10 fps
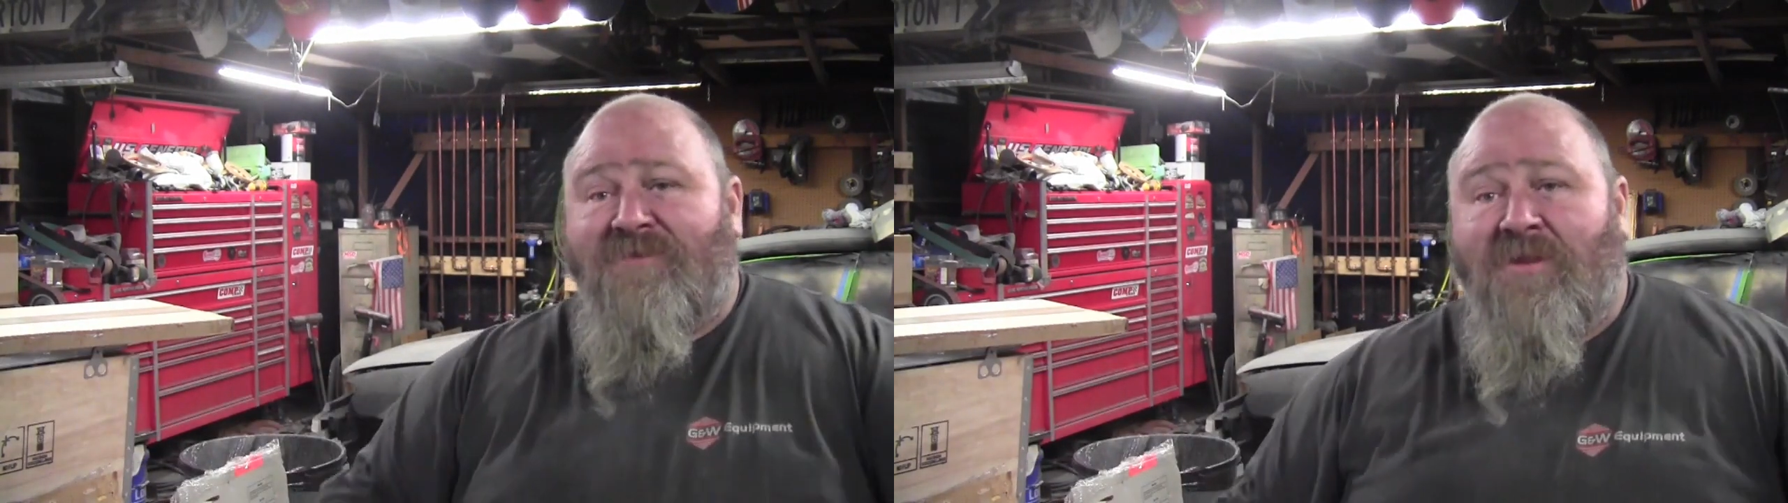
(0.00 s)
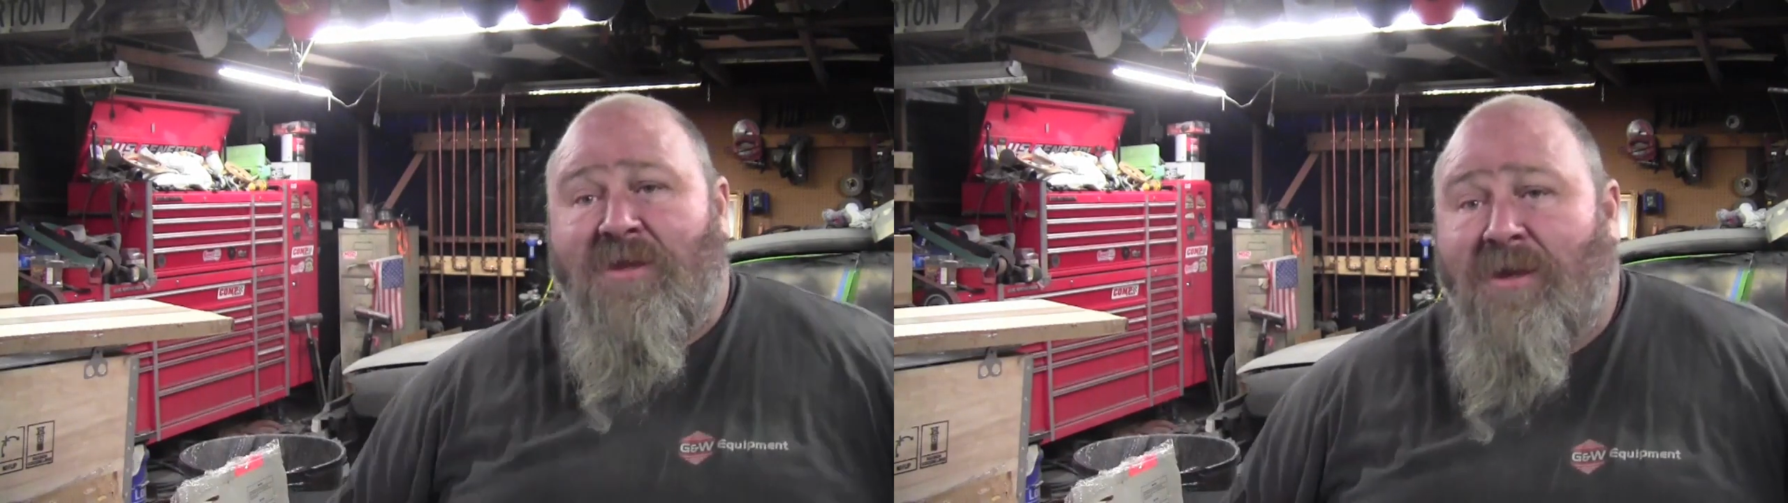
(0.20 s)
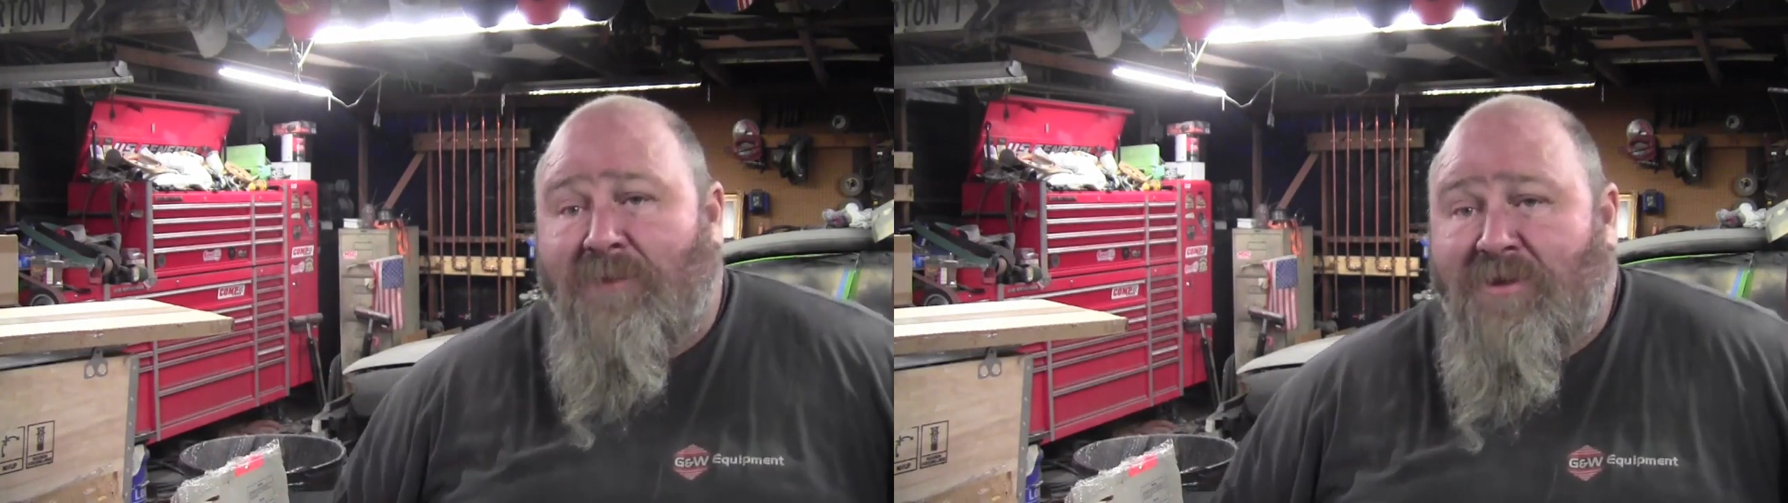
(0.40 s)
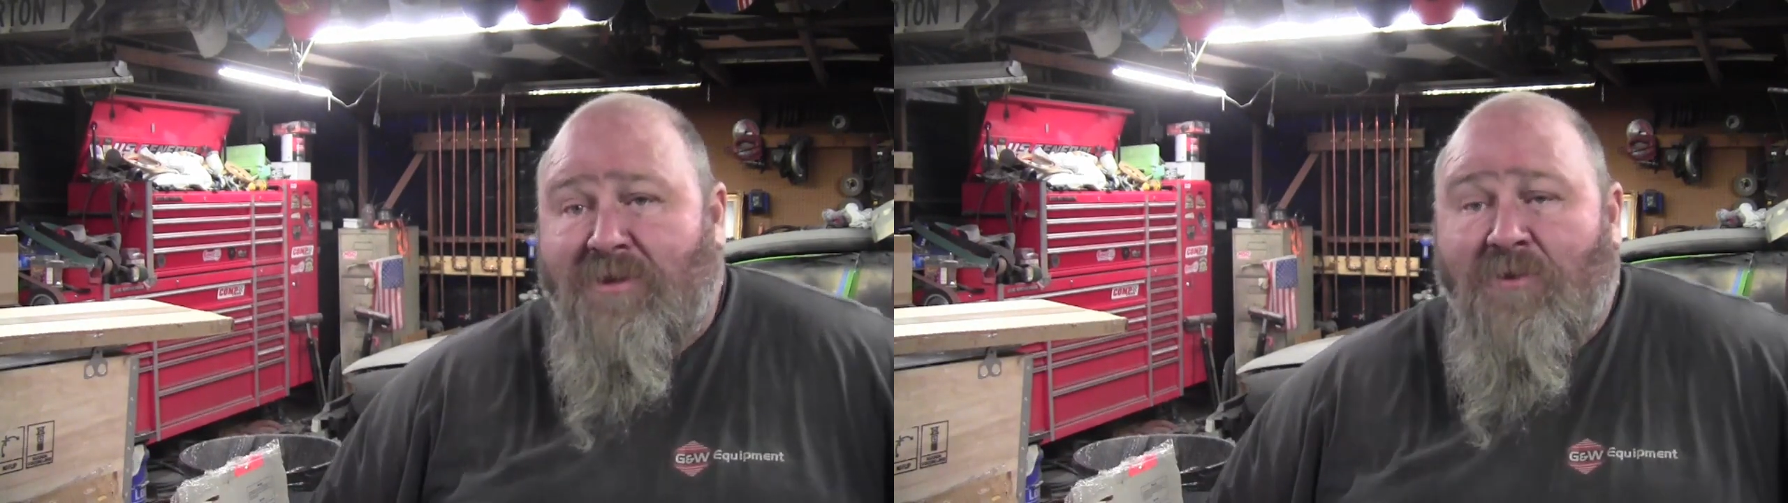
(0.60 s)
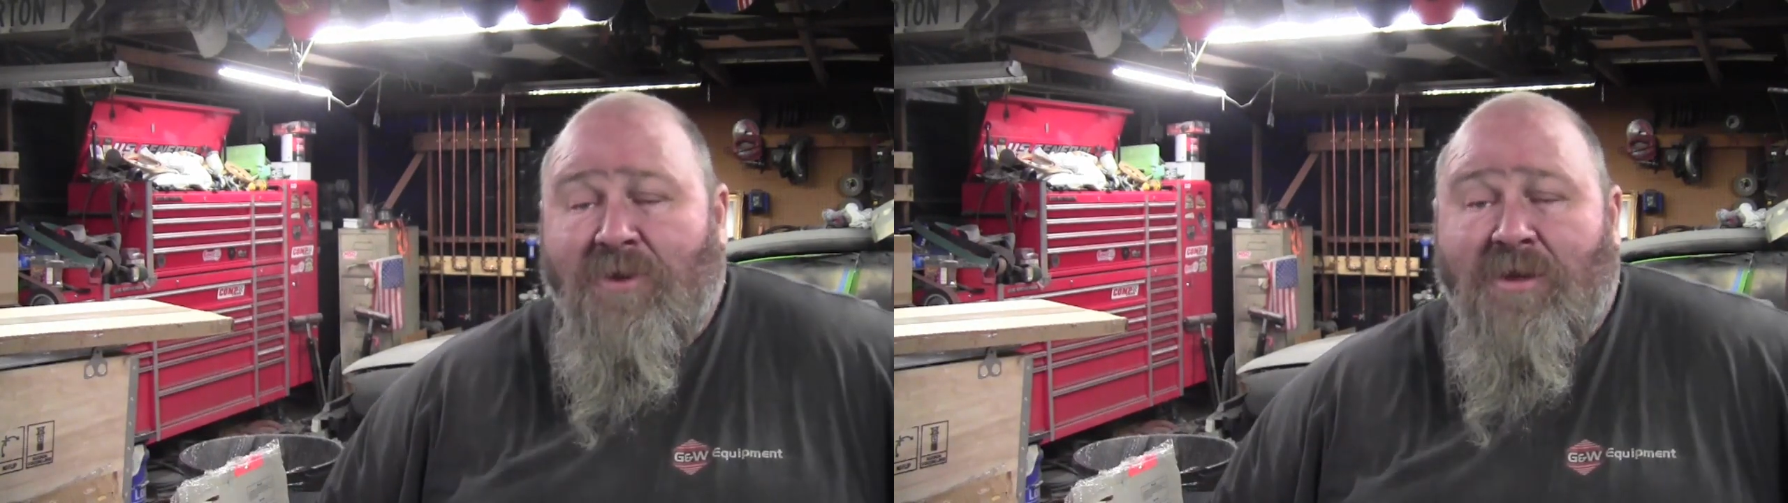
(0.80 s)
cleanup to
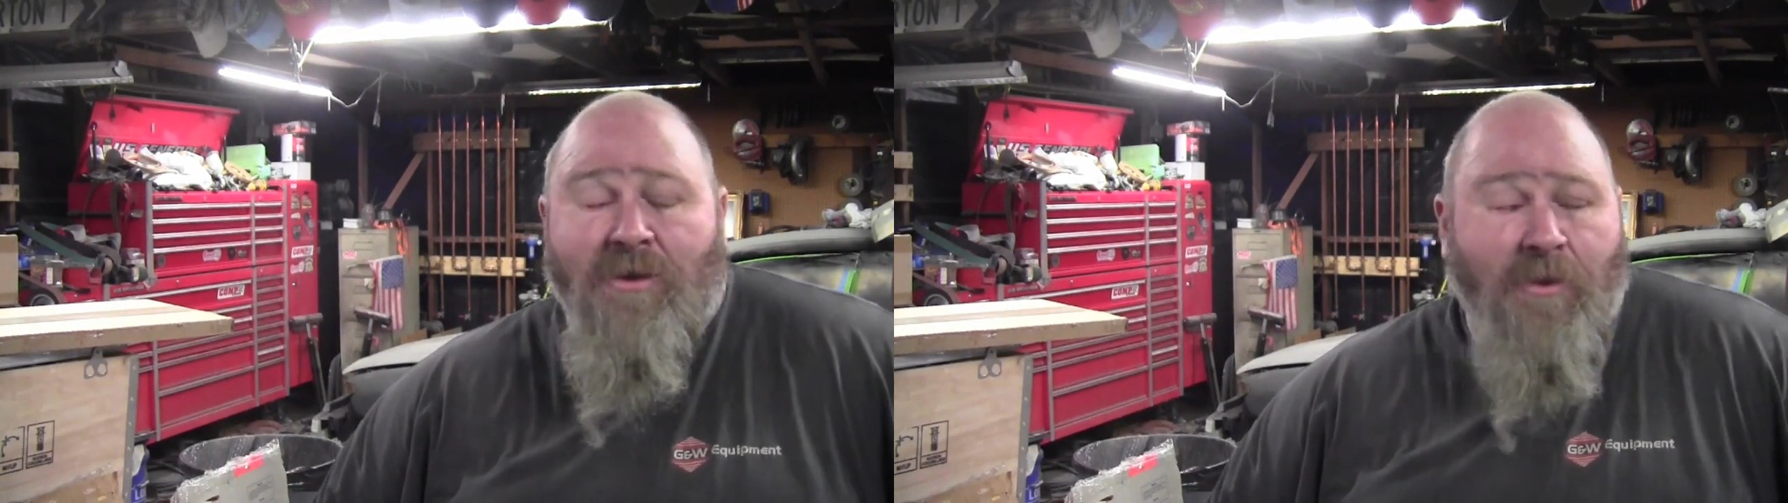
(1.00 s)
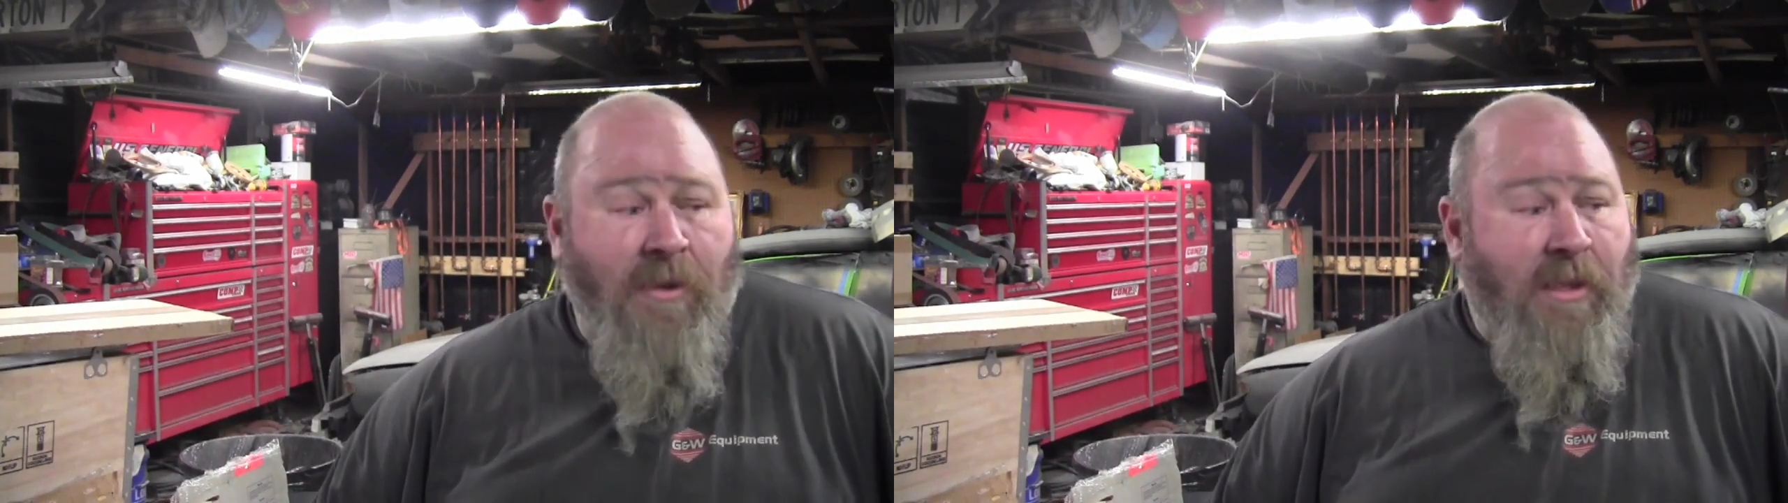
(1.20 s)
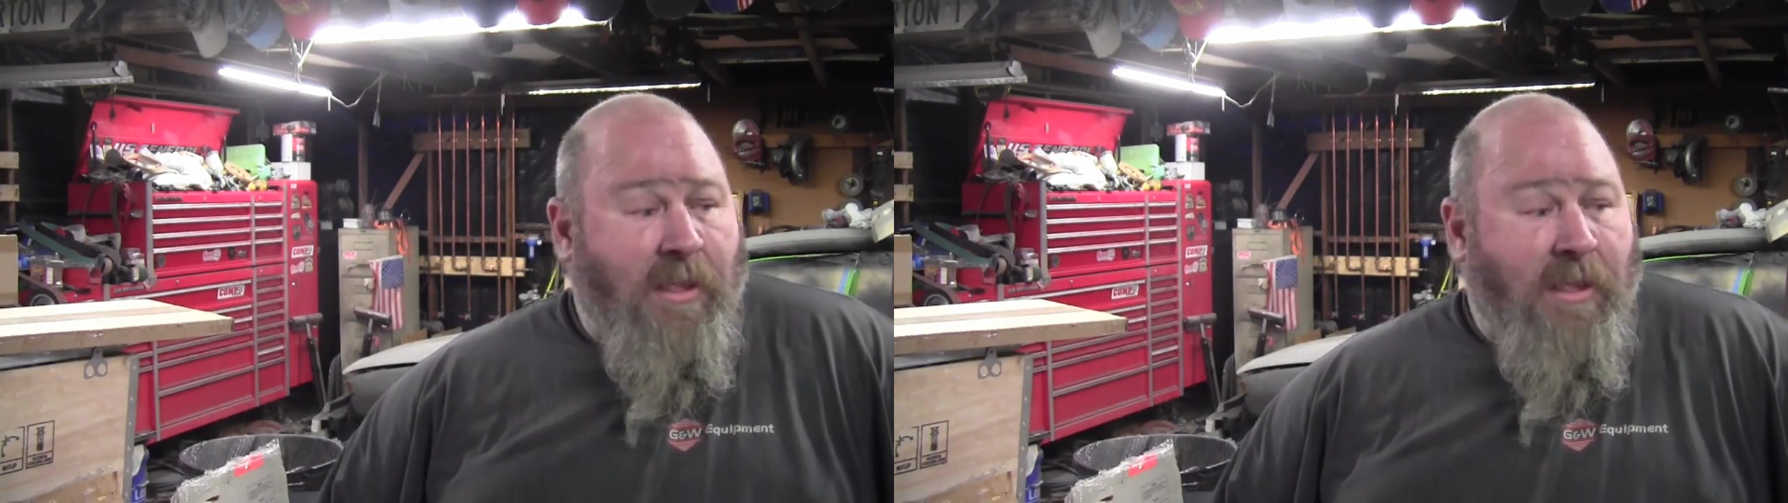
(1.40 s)
do in here,